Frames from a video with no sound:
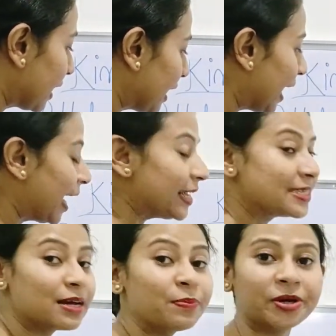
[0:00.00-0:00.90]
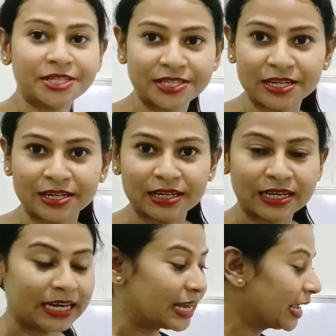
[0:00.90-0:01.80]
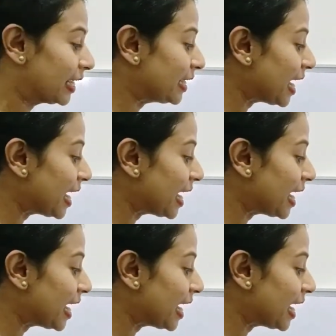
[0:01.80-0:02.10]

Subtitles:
A is a person. He